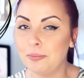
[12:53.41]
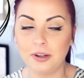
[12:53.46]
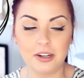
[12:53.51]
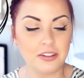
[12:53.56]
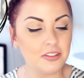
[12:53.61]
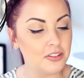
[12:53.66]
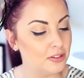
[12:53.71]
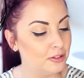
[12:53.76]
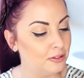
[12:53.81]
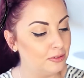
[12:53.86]
but
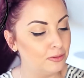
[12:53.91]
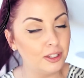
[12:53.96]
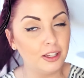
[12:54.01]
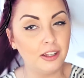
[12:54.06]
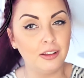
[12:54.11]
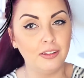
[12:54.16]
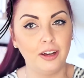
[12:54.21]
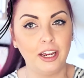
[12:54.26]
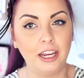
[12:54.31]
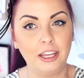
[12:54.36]
I still
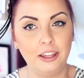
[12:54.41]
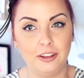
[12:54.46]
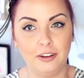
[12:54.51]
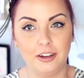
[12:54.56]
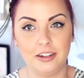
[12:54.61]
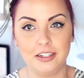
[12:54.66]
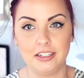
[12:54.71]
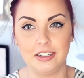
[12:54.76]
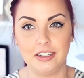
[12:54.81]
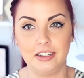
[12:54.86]
really like the
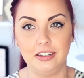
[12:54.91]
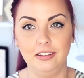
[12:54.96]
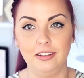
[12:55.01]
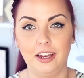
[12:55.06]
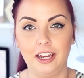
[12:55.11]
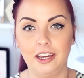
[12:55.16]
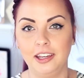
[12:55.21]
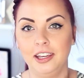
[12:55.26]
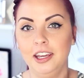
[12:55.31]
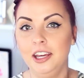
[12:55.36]
idea,
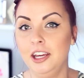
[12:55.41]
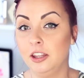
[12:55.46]
like